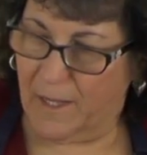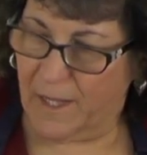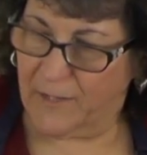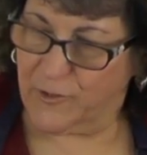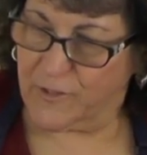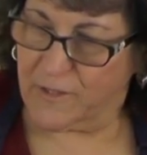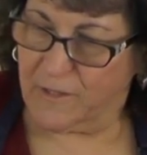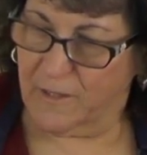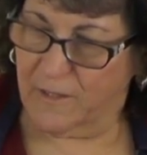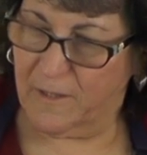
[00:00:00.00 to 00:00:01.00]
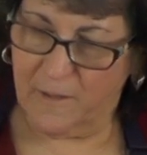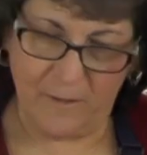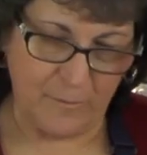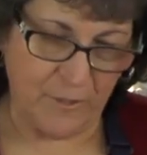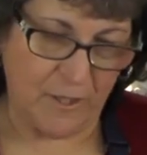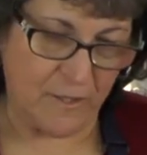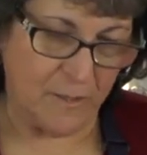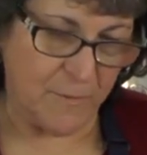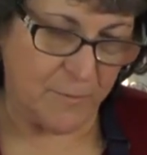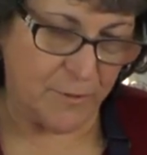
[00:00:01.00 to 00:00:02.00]
and just plunk
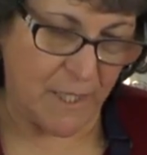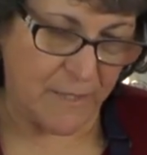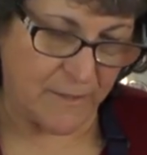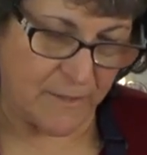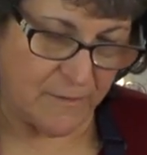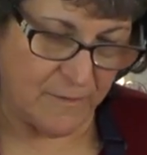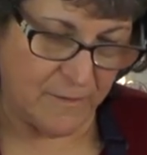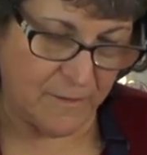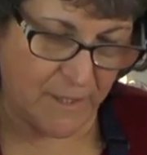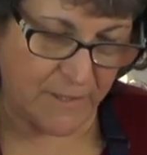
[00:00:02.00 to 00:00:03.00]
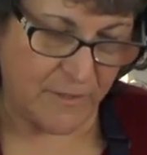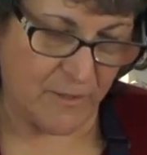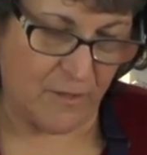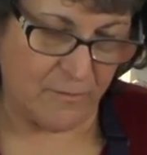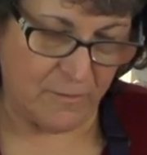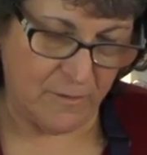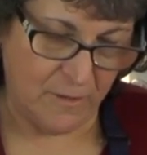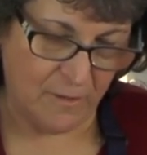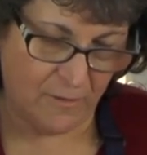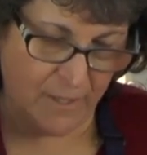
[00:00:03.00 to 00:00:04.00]
them in place, like so.
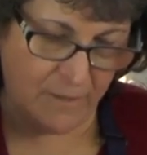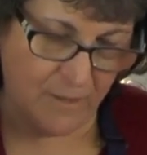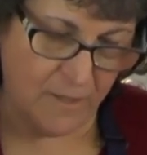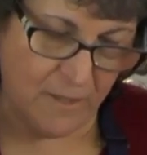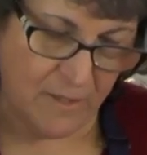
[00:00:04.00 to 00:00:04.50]
All right?